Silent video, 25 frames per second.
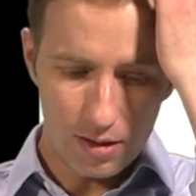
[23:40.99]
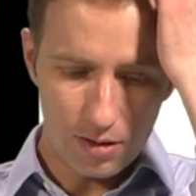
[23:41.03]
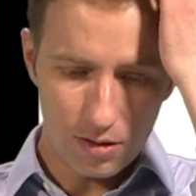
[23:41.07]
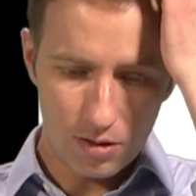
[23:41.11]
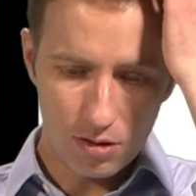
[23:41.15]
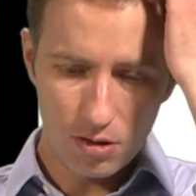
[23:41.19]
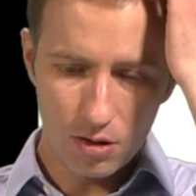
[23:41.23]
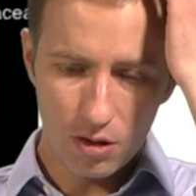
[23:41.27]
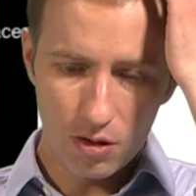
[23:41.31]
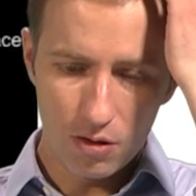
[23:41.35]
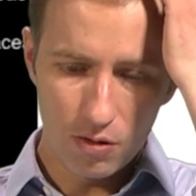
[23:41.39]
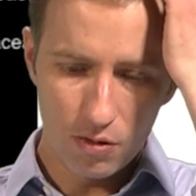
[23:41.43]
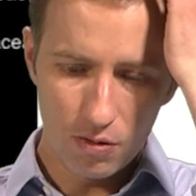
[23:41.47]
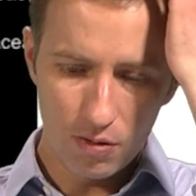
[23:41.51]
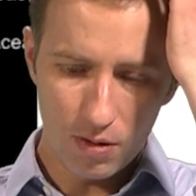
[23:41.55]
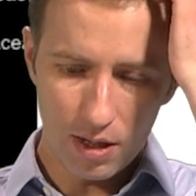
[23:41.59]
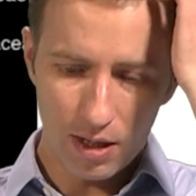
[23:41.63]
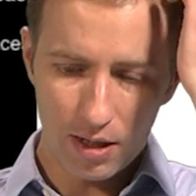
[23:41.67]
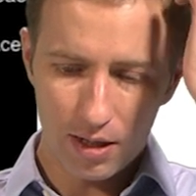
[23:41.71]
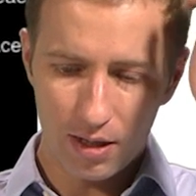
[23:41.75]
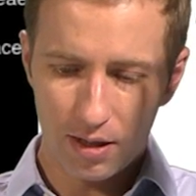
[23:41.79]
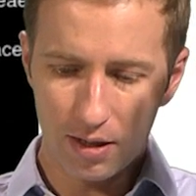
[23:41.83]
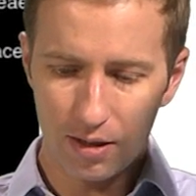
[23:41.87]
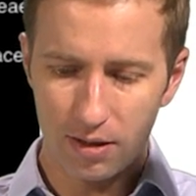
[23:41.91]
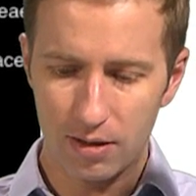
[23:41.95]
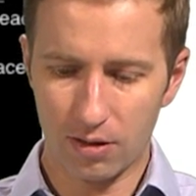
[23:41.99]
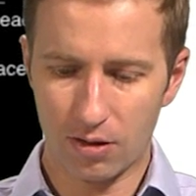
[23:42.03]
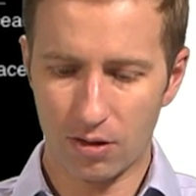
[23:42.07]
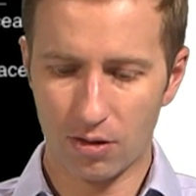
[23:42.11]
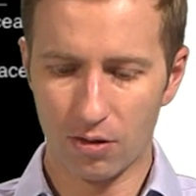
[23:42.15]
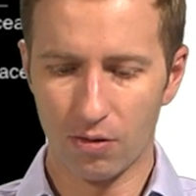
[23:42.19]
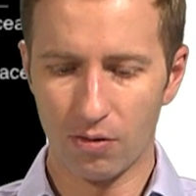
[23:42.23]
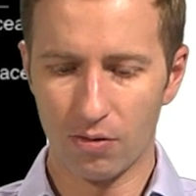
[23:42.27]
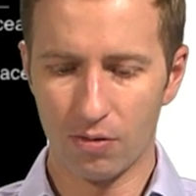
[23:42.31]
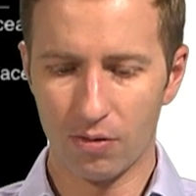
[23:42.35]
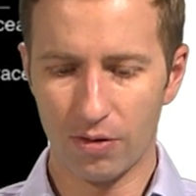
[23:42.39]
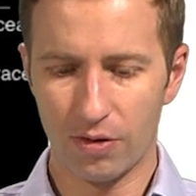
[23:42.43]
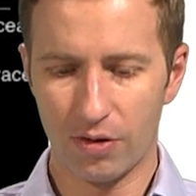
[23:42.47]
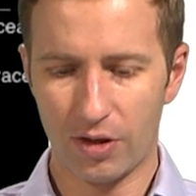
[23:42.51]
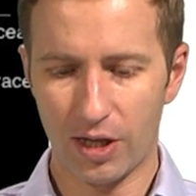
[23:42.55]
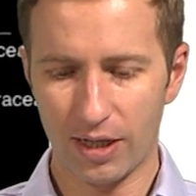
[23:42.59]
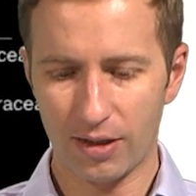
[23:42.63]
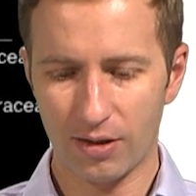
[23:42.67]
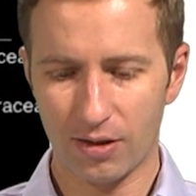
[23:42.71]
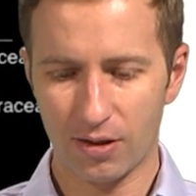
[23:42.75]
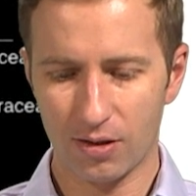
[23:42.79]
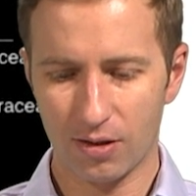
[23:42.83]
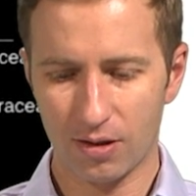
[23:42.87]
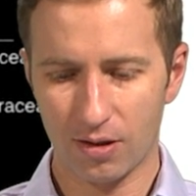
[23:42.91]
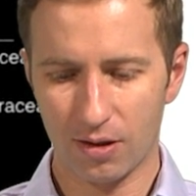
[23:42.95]
So
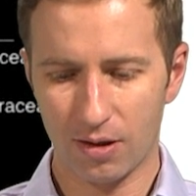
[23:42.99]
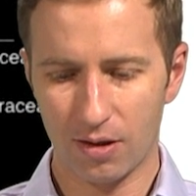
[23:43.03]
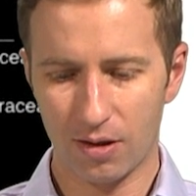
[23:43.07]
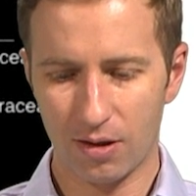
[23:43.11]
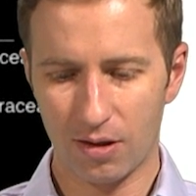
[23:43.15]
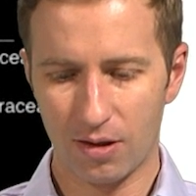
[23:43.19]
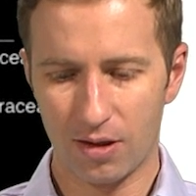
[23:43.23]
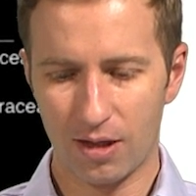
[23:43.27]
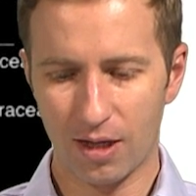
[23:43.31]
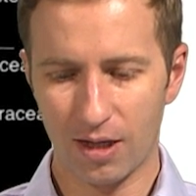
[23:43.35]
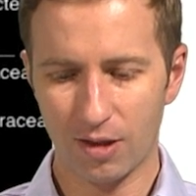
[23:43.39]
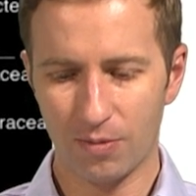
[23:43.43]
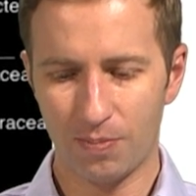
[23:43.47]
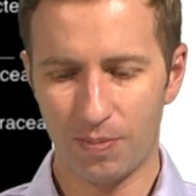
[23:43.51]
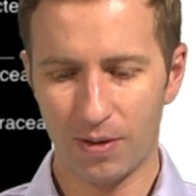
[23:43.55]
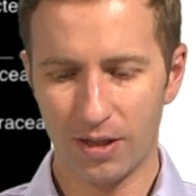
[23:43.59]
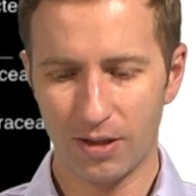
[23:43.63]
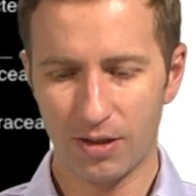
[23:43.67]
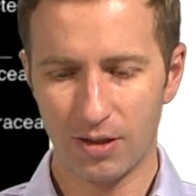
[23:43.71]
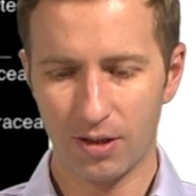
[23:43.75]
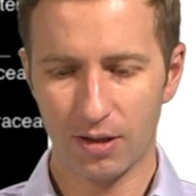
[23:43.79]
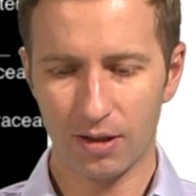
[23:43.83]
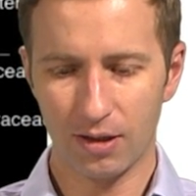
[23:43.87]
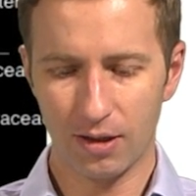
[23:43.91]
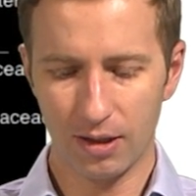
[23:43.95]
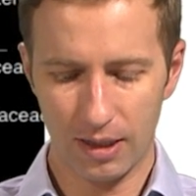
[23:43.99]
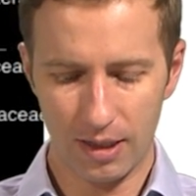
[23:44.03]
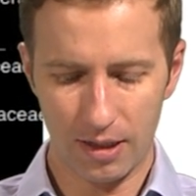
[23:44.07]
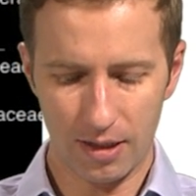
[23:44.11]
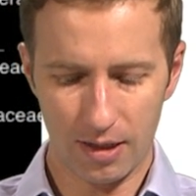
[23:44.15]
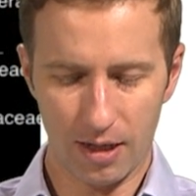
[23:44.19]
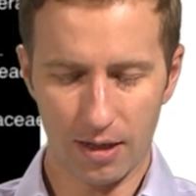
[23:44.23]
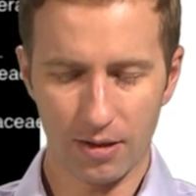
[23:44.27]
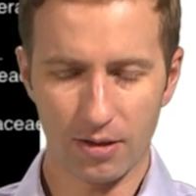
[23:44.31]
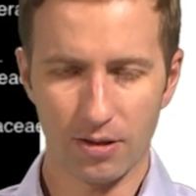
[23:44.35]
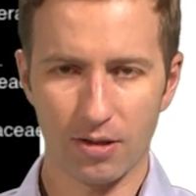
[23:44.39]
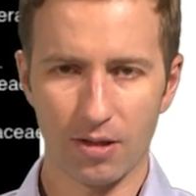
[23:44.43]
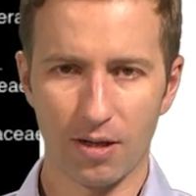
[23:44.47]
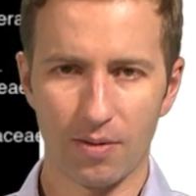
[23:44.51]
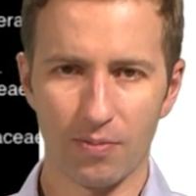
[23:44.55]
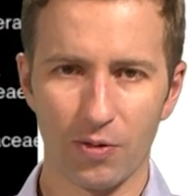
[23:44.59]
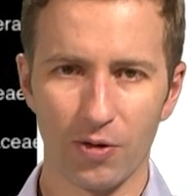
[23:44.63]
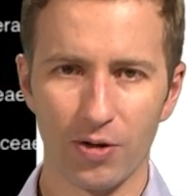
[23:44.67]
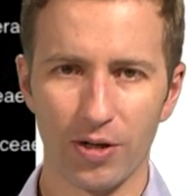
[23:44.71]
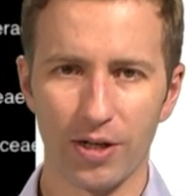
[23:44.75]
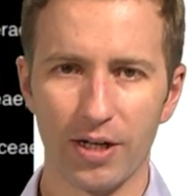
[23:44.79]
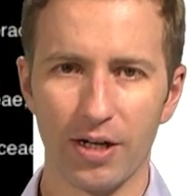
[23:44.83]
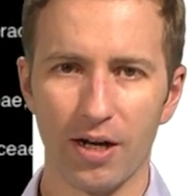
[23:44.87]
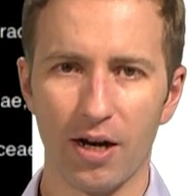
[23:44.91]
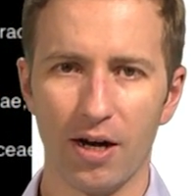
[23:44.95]
that's basically a
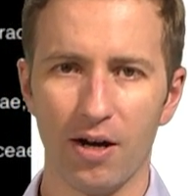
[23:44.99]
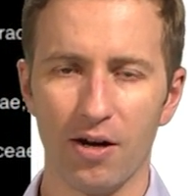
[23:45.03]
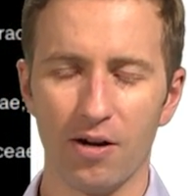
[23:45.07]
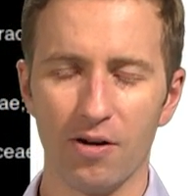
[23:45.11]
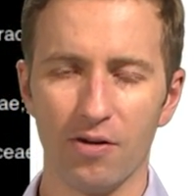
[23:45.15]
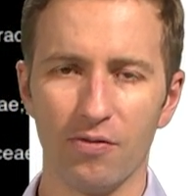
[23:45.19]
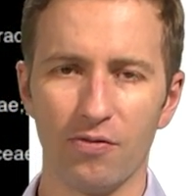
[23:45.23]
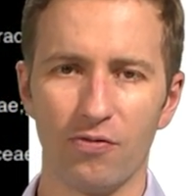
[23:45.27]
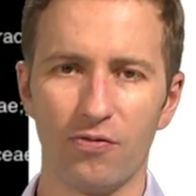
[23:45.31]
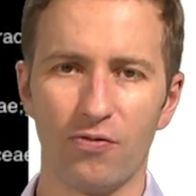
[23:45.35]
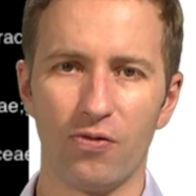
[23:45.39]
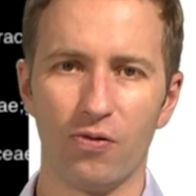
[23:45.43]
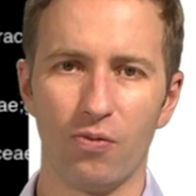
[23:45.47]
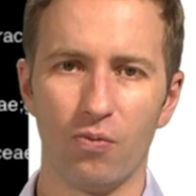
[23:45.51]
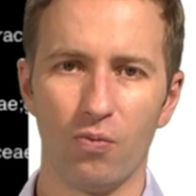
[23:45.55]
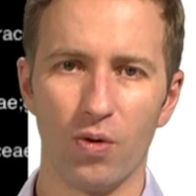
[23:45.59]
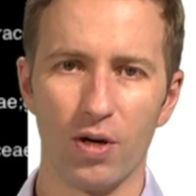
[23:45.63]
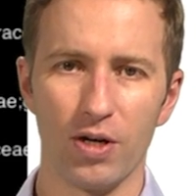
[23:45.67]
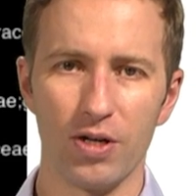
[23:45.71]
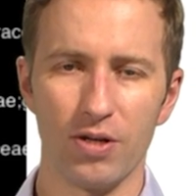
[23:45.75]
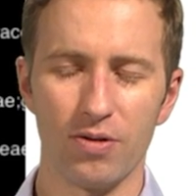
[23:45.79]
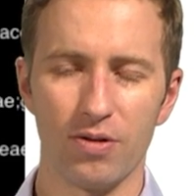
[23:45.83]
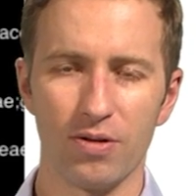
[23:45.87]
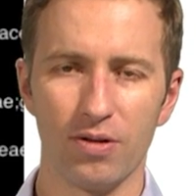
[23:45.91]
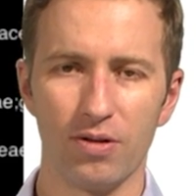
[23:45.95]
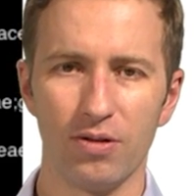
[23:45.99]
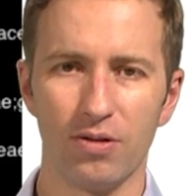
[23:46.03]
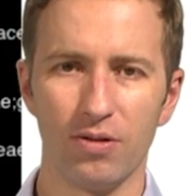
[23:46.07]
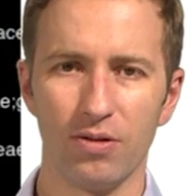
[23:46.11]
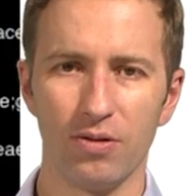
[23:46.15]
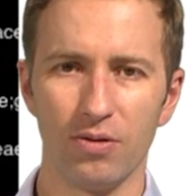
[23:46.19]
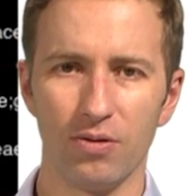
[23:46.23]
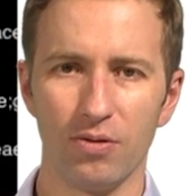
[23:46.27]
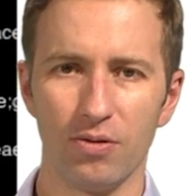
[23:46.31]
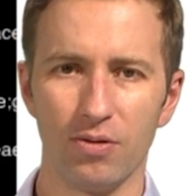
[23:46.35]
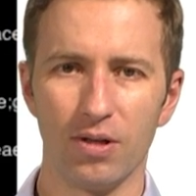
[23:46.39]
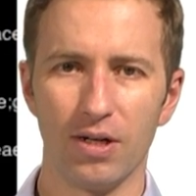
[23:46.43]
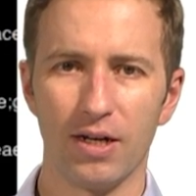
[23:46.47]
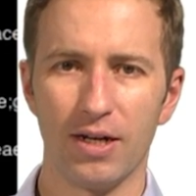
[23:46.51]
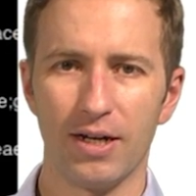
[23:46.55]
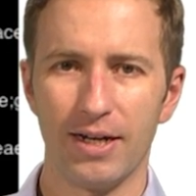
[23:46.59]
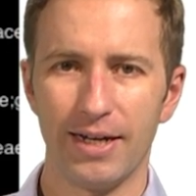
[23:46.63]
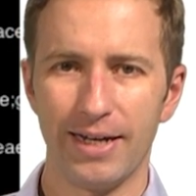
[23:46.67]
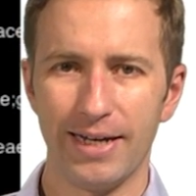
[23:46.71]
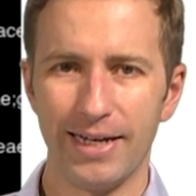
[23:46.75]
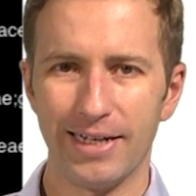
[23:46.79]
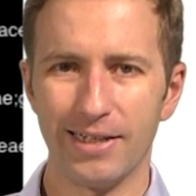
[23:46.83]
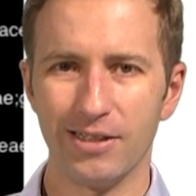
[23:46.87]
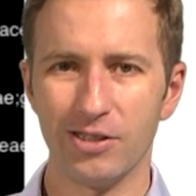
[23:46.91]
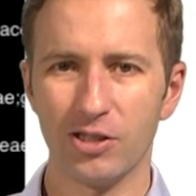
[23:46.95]
summary of what you can do
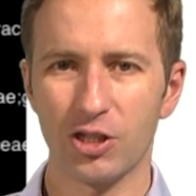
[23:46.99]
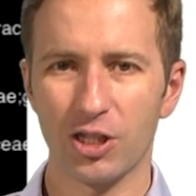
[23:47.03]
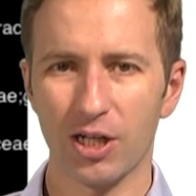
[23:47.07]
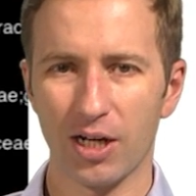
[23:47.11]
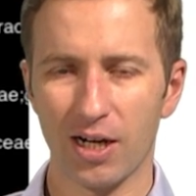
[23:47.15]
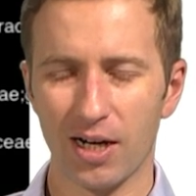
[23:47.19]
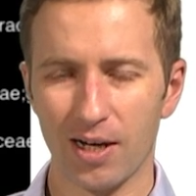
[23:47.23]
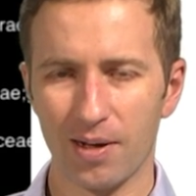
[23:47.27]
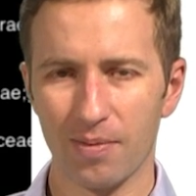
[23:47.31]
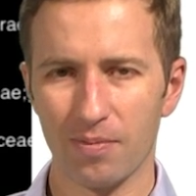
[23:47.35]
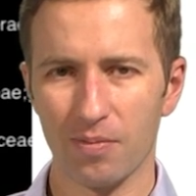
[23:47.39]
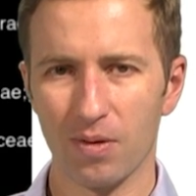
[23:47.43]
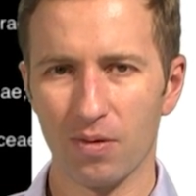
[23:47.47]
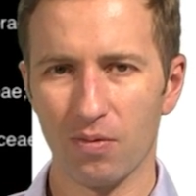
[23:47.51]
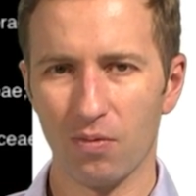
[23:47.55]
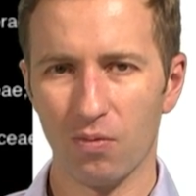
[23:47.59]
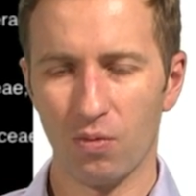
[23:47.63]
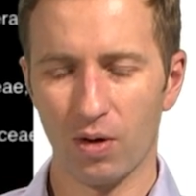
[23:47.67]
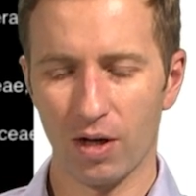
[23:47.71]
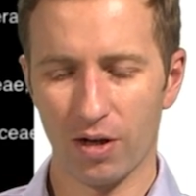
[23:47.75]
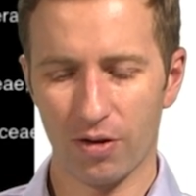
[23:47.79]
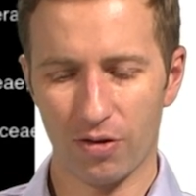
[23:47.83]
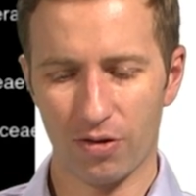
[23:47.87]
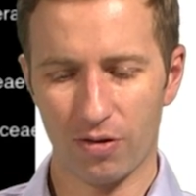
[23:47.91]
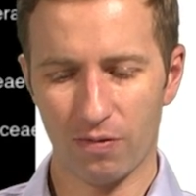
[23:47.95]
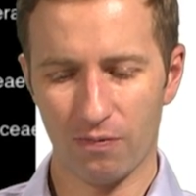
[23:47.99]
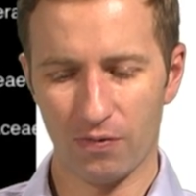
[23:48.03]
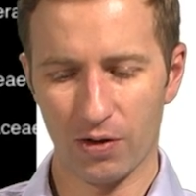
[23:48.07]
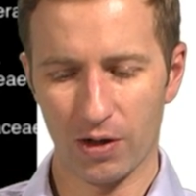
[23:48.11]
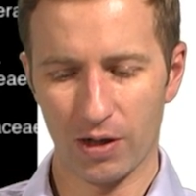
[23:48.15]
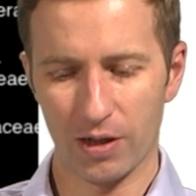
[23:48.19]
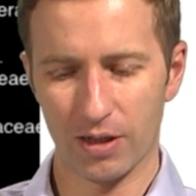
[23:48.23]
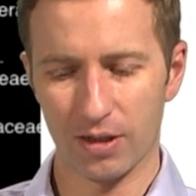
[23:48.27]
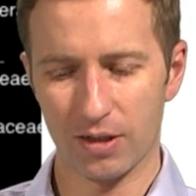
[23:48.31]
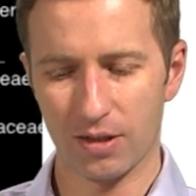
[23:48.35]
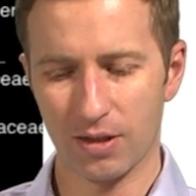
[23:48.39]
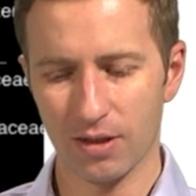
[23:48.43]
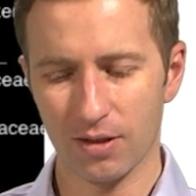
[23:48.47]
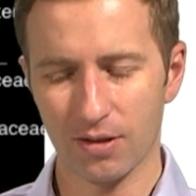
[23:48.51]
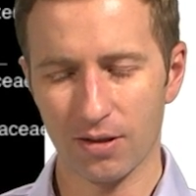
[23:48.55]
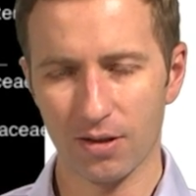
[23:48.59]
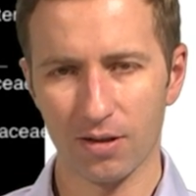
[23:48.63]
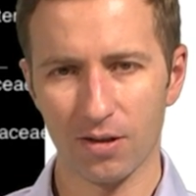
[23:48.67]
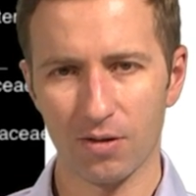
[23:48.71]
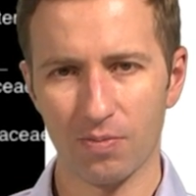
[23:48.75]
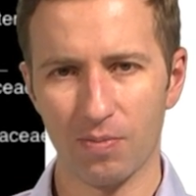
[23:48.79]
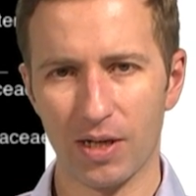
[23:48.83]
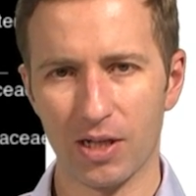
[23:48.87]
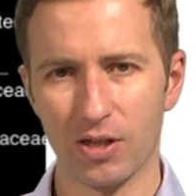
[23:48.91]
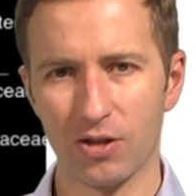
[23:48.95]
in QIIME with various
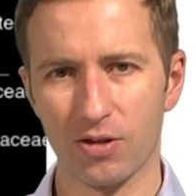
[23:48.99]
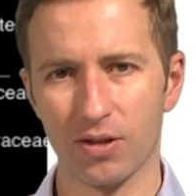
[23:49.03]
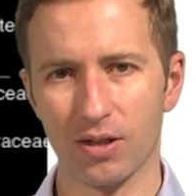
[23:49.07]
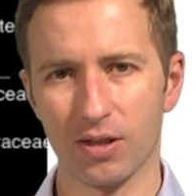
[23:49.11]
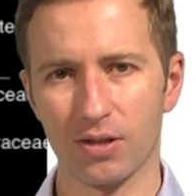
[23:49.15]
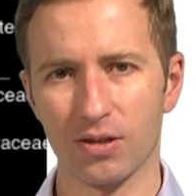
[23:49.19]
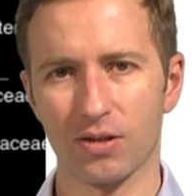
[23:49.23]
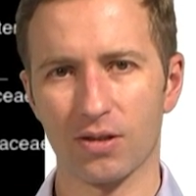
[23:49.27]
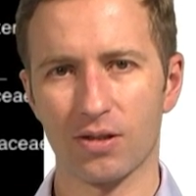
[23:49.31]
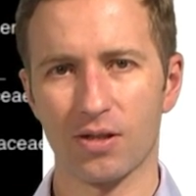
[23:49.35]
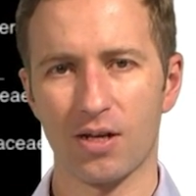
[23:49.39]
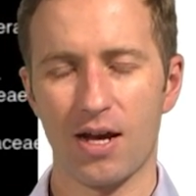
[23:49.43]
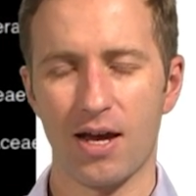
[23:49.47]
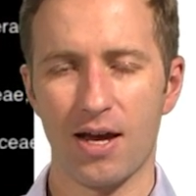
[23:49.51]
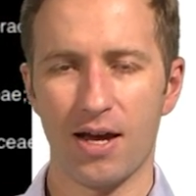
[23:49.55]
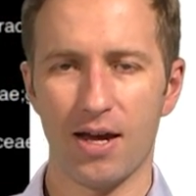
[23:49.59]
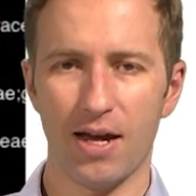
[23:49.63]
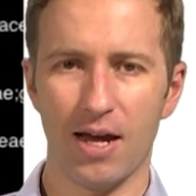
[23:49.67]
distance metrics